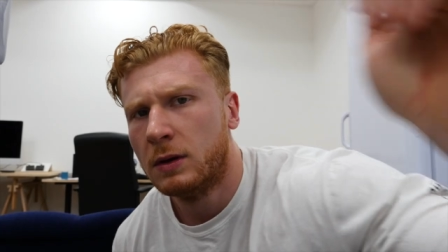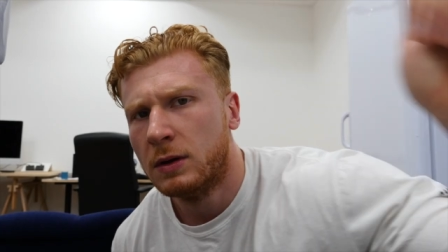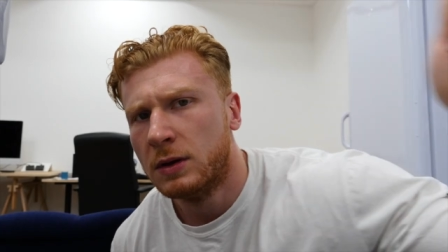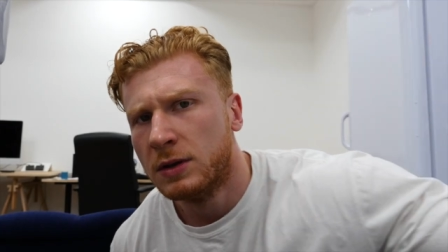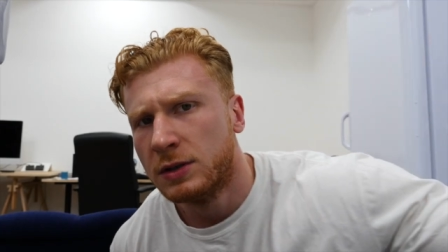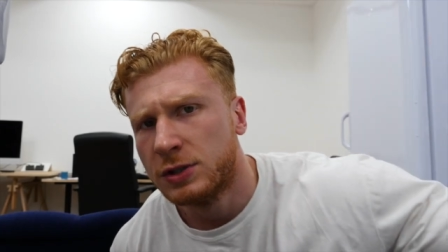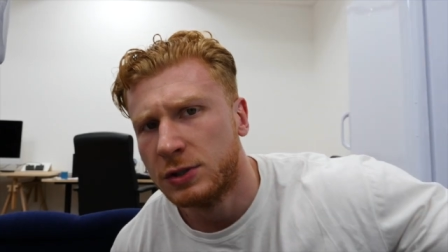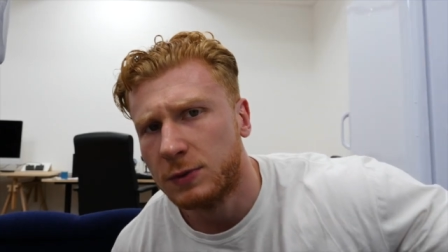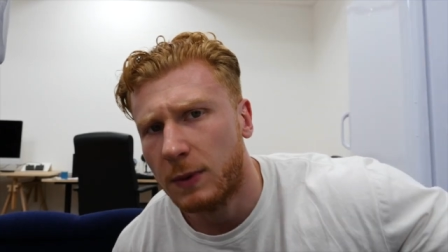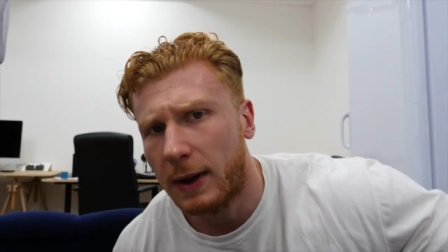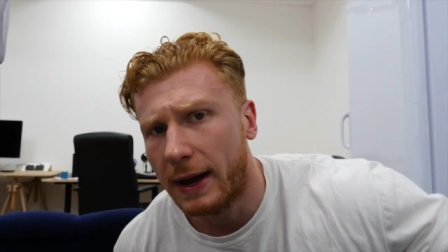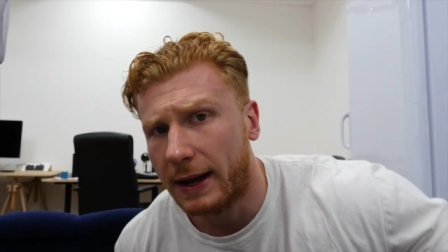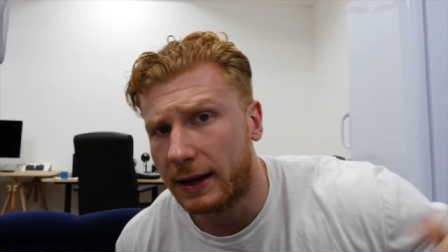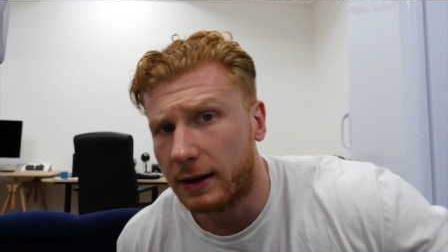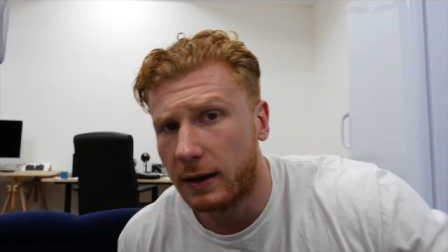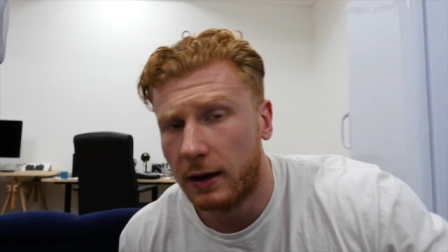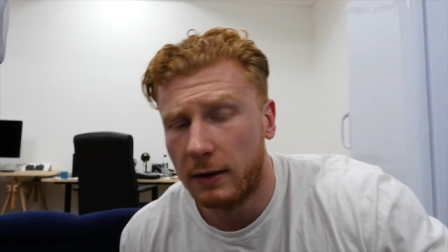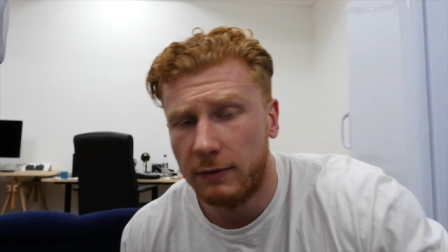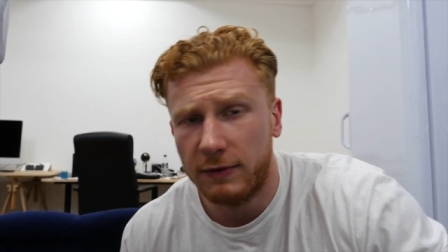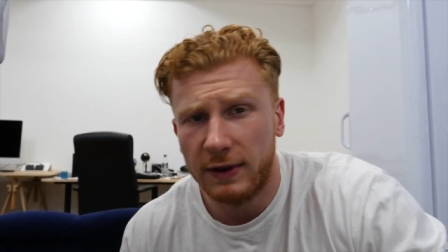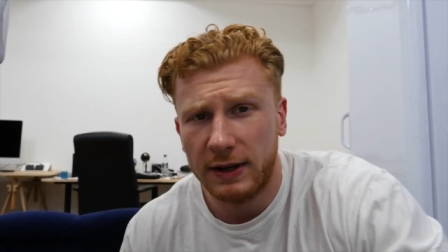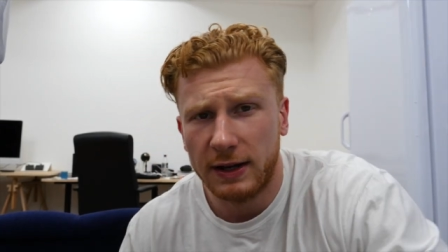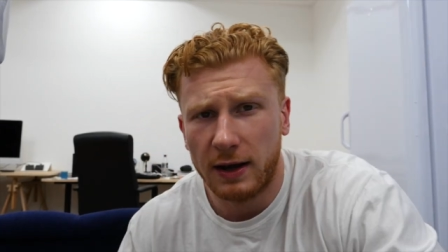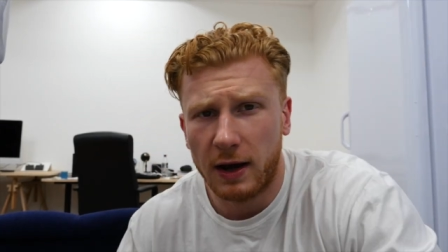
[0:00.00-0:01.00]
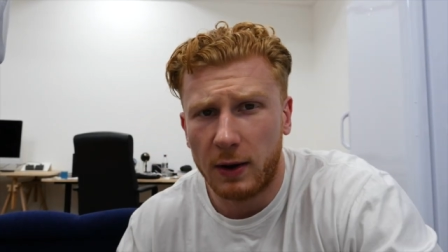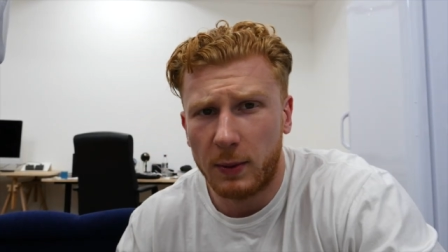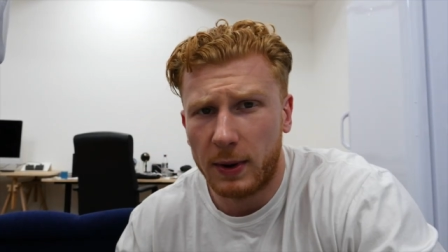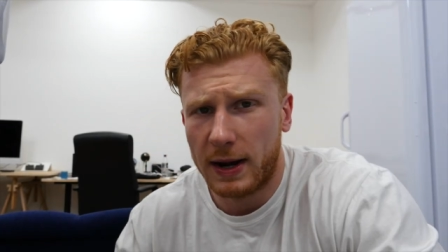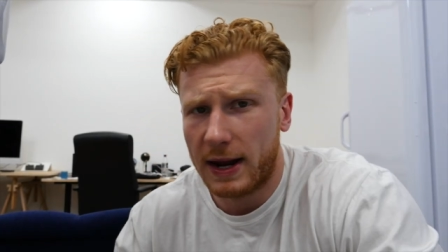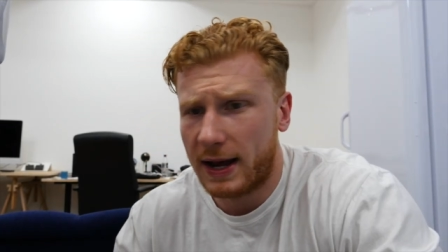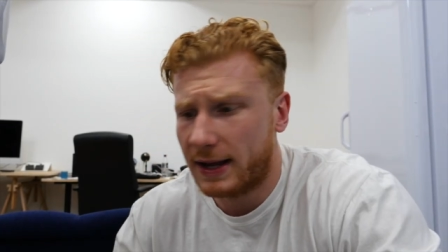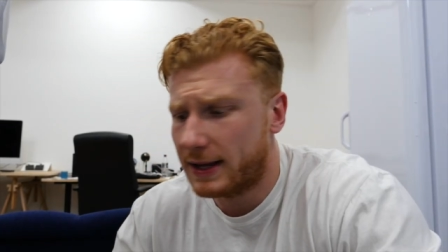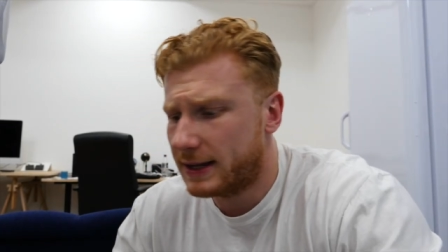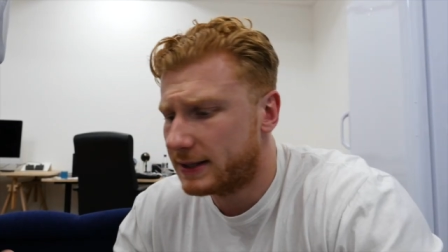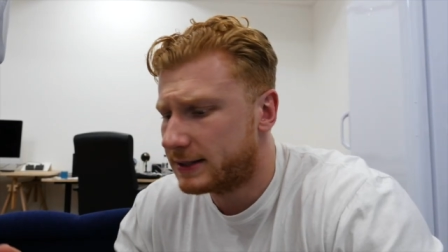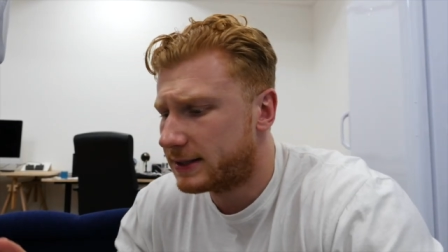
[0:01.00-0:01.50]
Swag, a video went
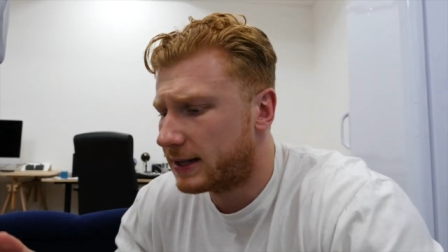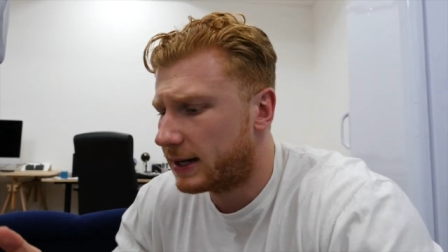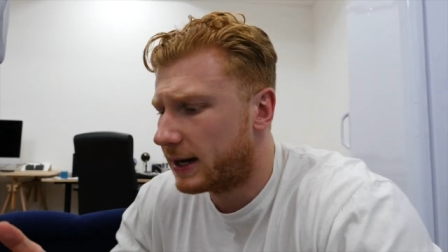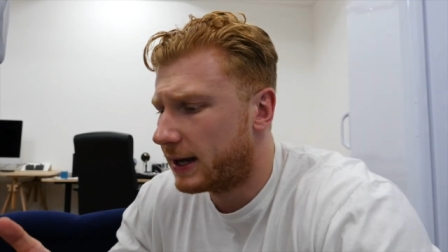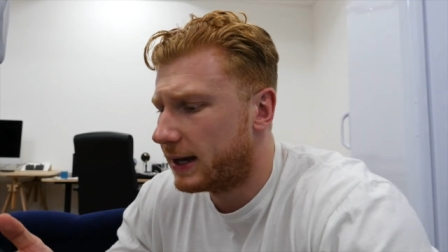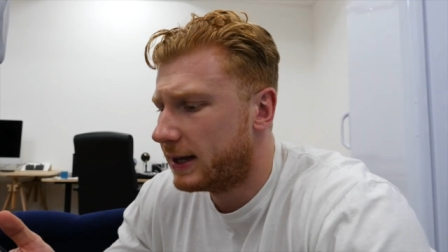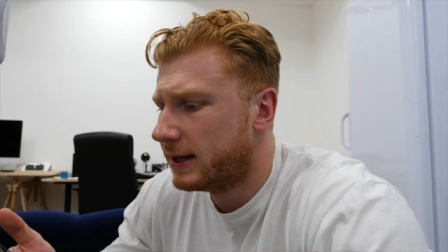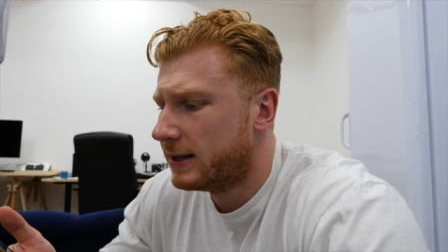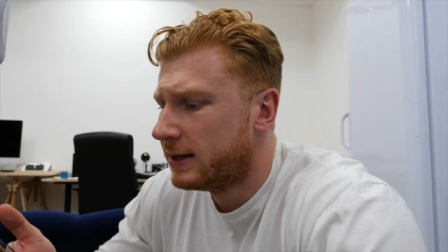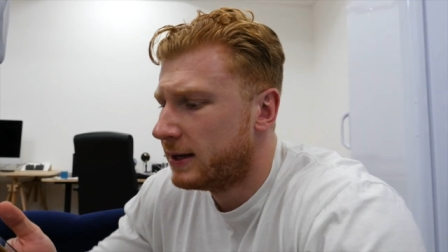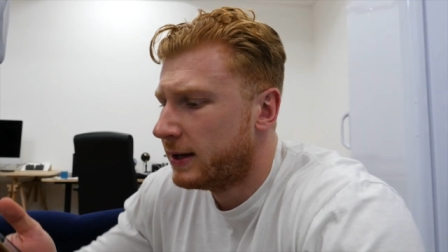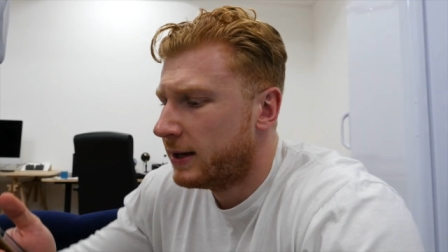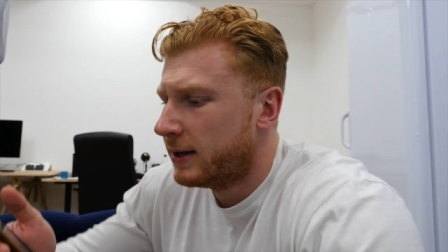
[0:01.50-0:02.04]
out yesterday,